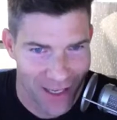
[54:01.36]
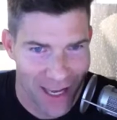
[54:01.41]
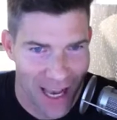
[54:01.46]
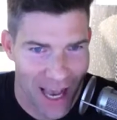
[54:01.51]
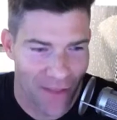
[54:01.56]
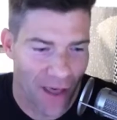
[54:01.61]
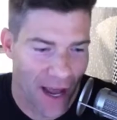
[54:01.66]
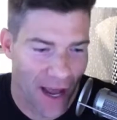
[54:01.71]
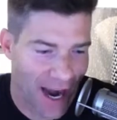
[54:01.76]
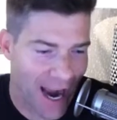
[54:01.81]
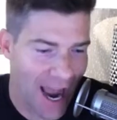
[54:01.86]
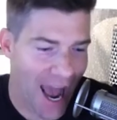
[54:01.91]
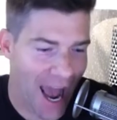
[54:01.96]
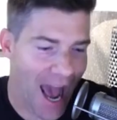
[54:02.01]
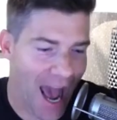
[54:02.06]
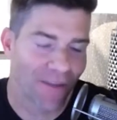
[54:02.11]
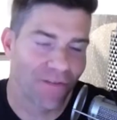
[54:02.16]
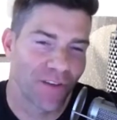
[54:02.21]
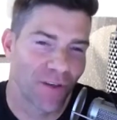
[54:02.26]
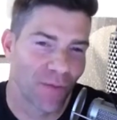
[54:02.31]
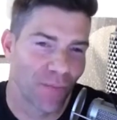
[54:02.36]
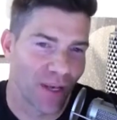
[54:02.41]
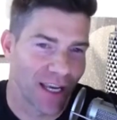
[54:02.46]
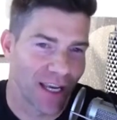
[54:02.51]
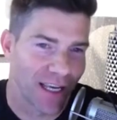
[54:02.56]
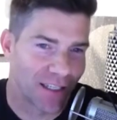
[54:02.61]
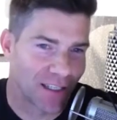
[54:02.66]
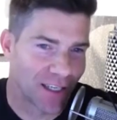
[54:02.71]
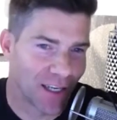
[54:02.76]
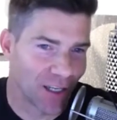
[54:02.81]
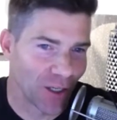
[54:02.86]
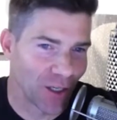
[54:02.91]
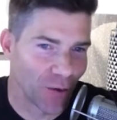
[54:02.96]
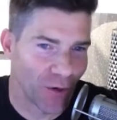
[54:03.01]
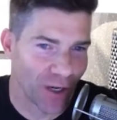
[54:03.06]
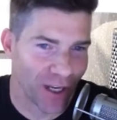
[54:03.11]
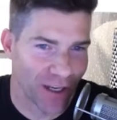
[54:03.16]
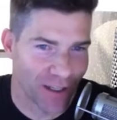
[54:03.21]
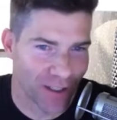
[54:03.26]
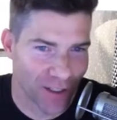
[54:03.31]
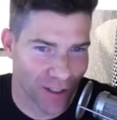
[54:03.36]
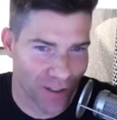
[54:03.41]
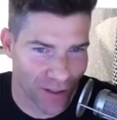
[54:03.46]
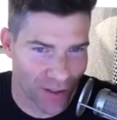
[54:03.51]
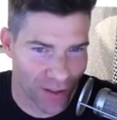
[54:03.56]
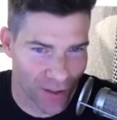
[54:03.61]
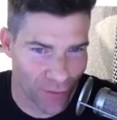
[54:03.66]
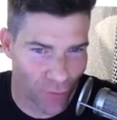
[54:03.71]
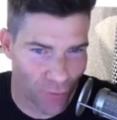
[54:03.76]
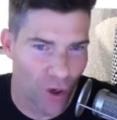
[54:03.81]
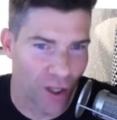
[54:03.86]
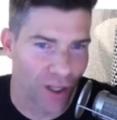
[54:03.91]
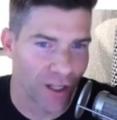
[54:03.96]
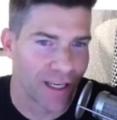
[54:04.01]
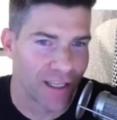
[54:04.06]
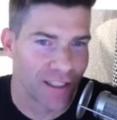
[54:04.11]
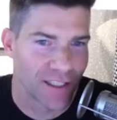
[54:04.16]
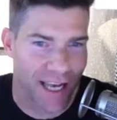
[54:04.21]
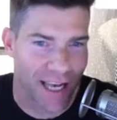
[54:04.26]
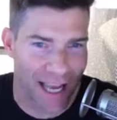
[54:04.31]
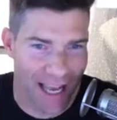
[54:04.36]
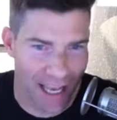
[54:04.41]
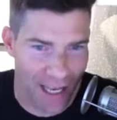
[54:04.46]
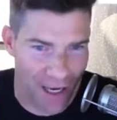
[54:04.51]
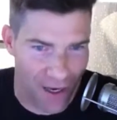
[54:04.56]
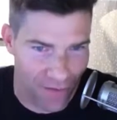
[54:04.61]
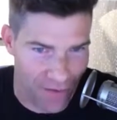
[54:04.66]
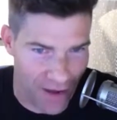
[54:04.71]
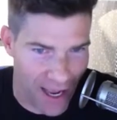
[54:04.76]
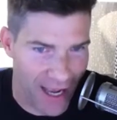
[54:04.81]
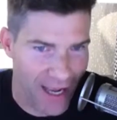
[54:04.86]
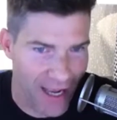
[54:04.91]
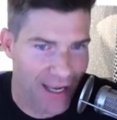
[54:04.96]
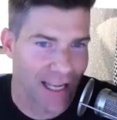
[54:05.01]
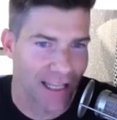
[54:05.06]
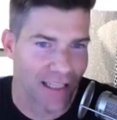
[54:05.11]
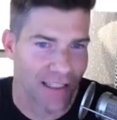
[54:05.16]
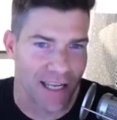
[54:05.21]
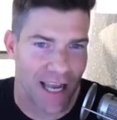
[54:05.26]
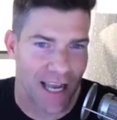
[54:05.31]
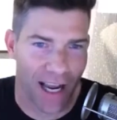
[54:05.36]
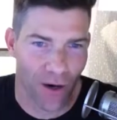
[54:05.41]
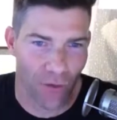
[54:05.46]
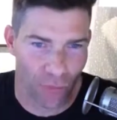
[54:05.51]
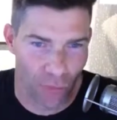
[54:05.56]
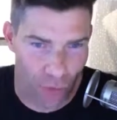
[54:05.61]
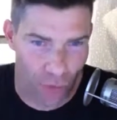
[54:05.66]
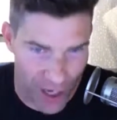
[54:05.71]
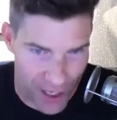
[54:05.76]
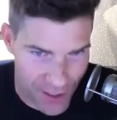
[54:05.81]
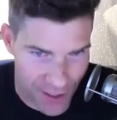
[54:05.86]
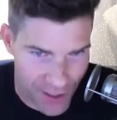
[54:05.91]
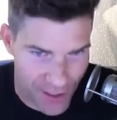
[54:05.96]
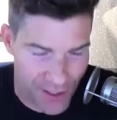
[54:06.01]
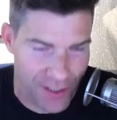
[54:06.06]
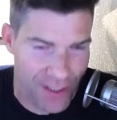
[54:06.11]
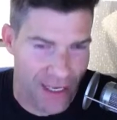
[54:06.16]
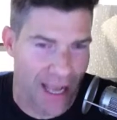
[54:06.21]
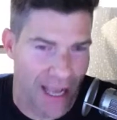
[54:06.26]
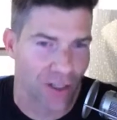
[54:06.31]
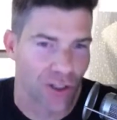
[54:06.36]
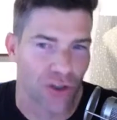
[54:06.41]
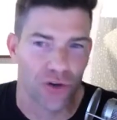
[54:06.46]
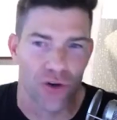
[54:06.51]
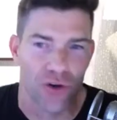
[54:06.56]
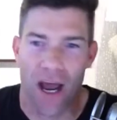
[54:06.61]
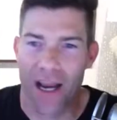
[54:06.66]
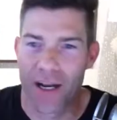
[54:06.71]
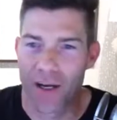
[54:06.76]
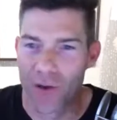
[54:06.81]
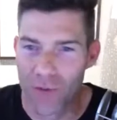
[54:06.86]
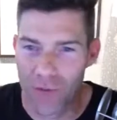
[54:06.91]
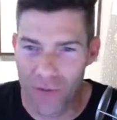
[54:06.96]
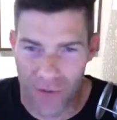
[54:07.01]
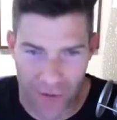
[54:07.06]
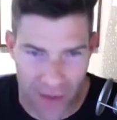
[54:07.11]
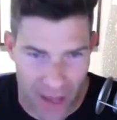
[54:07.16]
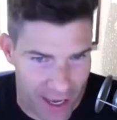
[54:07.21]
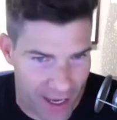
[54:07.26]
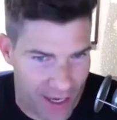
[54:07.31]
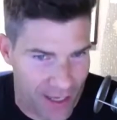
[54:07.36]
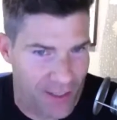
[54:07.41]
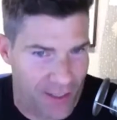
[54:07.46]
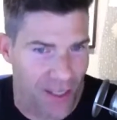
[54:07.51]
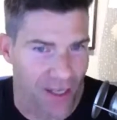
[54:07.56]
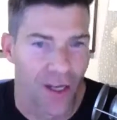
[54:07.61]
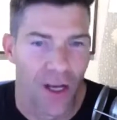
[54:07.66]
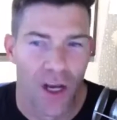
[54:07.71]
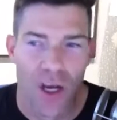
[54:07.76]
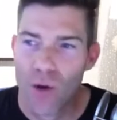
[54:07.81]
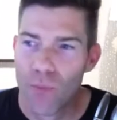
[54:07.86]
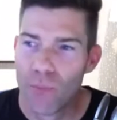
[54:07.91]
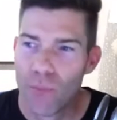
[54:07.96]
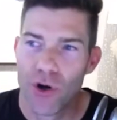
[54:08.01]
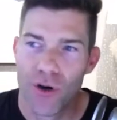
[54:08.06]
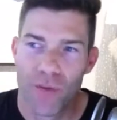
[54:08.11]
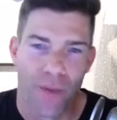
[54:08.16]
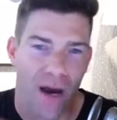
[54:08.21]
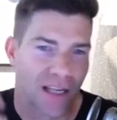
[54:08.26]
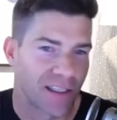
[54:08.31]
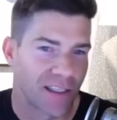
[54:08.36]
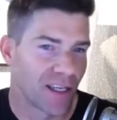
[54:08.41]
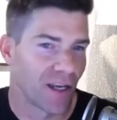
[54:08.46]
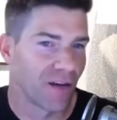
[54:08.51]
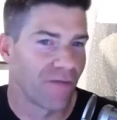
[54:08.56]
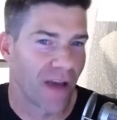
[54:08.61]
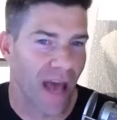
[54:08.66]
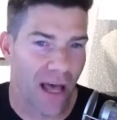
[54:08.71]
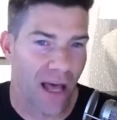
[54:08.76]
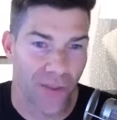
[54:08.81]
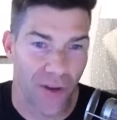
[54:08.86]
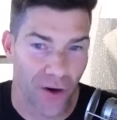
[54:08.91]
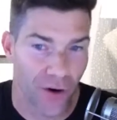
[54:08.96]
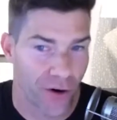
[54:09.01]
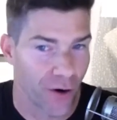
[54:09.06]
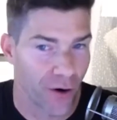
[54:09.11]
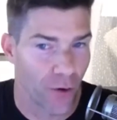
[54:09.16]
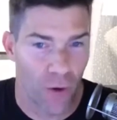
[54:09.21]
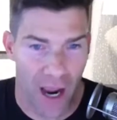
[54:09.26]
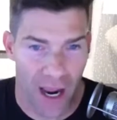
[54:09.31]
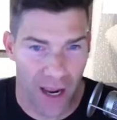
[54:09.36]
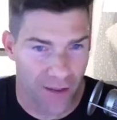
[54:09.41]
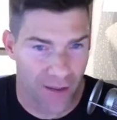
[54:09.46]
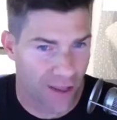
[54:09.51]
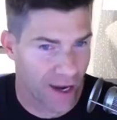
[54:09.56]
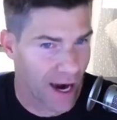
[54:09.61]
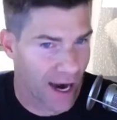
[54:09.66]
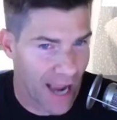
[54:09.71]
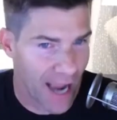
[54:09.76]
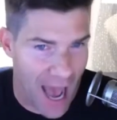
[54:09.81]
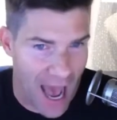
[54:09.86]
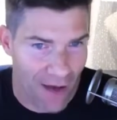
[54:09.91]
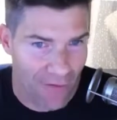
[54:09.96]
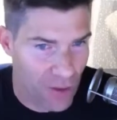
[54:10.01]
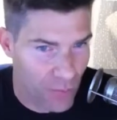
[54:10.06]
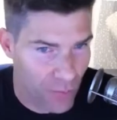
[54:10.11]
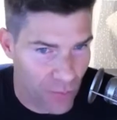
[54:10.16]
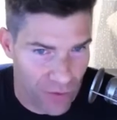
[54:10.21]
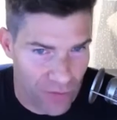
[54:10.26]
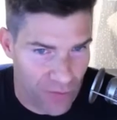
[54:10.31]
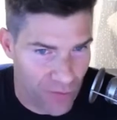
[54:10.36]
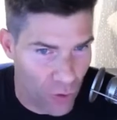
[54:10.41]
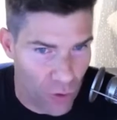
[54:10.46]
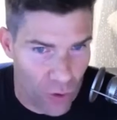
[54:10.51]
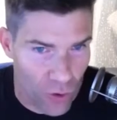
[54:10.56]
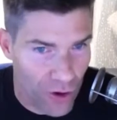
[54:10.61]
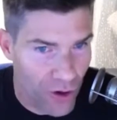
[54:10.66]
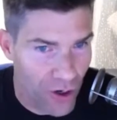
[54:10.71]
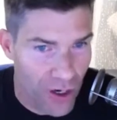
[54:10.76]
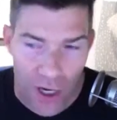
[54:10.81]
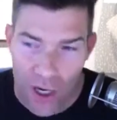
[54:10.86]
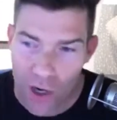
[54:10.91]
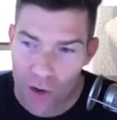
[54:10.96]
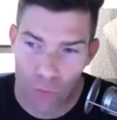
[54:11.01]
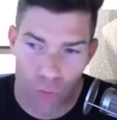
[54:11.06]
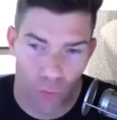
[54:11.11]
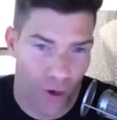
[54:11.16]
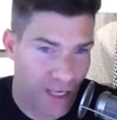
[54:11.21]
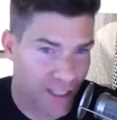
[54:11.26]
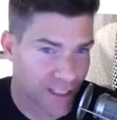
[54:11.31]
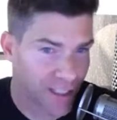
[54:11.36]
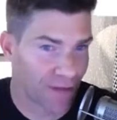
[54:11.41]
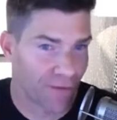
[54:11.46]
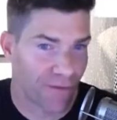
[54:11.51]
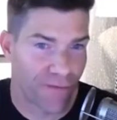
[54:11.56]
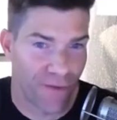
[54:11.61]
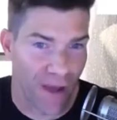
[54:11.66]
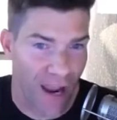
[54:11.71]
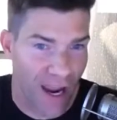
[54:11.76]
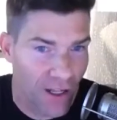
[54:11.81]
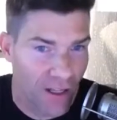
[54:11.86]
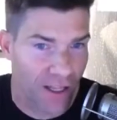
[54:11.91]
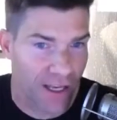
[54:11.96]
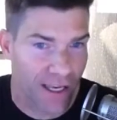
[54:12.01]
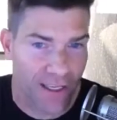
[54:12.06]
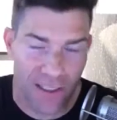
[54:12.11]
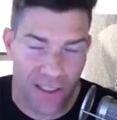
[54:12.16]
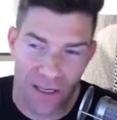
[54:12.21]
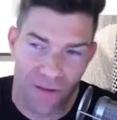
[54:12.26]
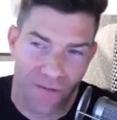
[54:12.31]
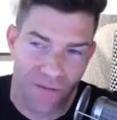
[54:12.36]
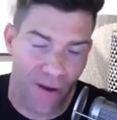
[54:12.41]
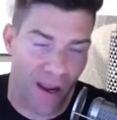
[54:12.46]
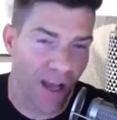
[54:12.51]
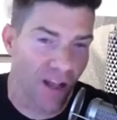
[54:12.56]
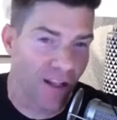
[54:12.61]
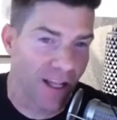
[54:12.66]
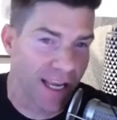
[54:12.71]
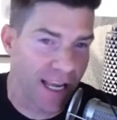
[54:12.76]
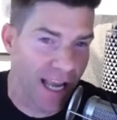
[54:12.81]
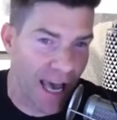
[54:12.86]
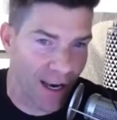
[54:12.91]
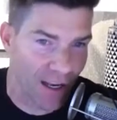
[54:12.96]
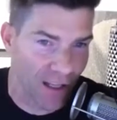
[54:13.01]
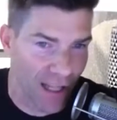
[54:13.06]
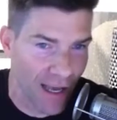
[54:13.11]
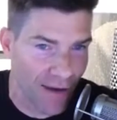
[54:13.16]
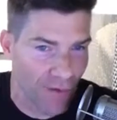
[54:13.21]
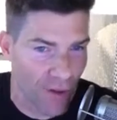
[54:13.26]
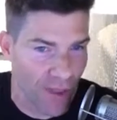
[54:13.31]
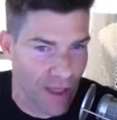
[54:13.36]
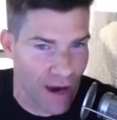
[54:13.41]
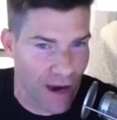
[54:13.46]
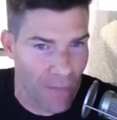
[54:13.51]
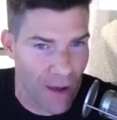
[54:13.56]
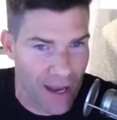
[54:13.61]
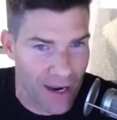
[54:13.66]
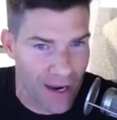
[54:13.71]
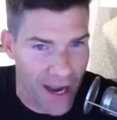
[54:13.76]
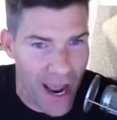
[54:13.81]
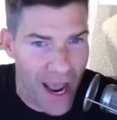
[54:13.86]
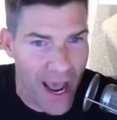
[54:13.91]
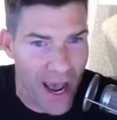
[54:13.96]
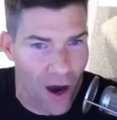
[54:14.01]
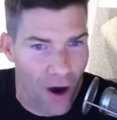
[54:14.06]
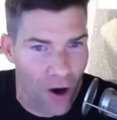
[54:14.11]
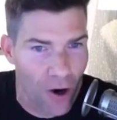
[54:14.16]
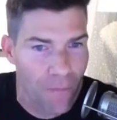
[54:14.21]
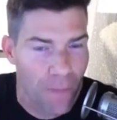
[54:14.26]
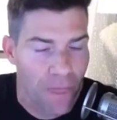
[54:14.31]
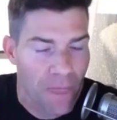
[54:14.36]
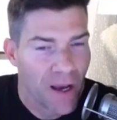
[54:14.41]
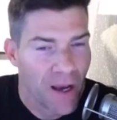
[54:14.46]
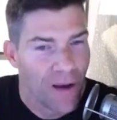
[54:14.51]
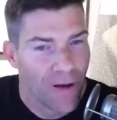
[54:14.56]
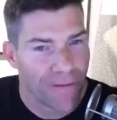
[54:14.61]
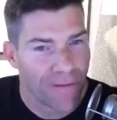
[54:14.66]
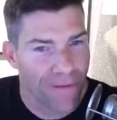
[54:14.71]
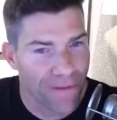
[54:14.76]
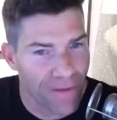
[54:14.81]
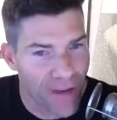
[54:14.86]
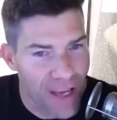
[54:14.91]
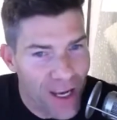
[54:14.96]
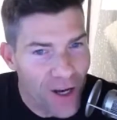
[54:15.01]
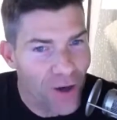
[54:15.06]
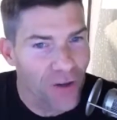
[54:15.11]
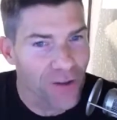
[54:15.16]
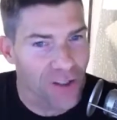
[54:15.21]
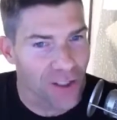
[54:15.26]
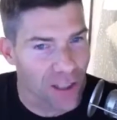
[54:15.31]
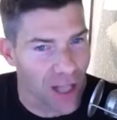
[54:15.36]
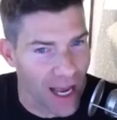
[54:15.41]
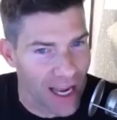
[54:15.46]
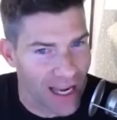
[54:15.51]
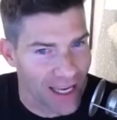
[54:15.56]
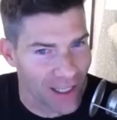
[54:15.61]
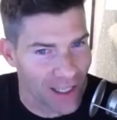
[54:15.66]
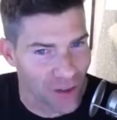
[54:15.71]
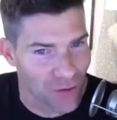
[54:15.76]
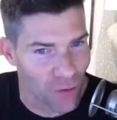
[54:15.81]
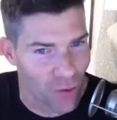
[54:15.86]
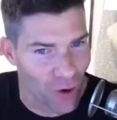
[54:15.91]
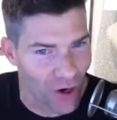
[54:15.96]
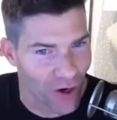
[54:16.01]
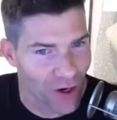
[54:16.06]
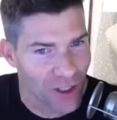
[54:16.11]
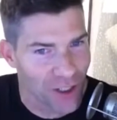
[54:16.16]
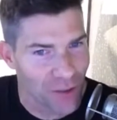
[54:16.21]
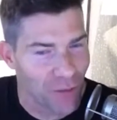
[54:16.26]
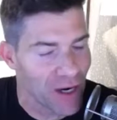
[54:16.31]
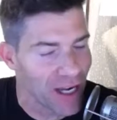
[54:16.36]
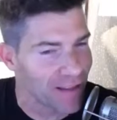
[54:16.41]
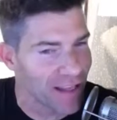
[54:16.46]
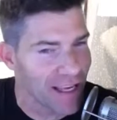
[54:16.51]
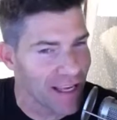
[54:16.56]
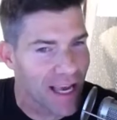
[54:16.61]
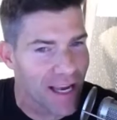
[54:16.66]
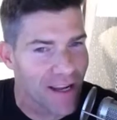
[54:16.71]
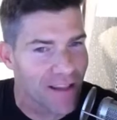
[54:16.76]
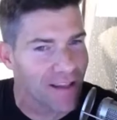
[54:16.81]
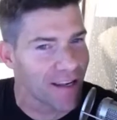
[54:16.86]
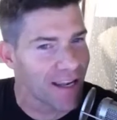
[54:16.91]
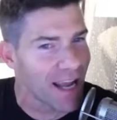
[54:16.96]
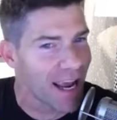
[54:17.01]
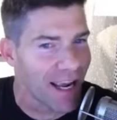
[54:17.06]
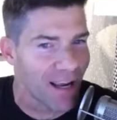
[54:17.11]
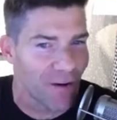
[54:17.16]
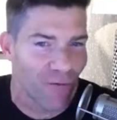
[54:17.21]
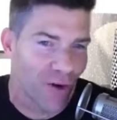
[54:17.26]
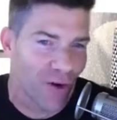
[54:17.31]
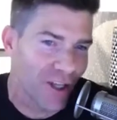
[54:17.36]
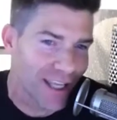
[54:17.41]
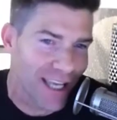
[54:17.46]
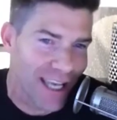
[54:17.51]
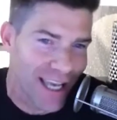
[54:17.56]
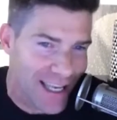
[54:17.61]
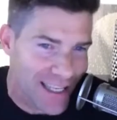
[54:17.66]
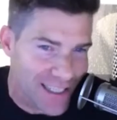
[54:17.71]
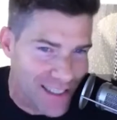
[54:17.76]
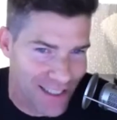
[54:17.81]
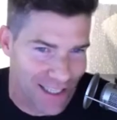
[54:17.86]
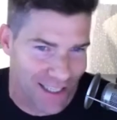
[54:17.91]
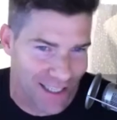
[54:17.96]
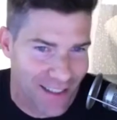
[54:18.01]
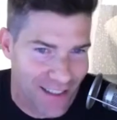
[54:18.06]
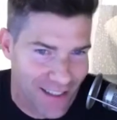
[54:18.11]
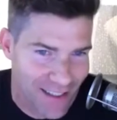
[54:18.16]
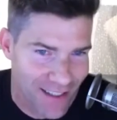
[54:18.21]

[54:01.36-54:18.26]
and that I have to be willing to innovate and take risks and try new things and put myself out there in a way that I haven't before. Risk failing. See, failing at a level that I'm at now feels like it's worse, but at the end of the day, it really isn't.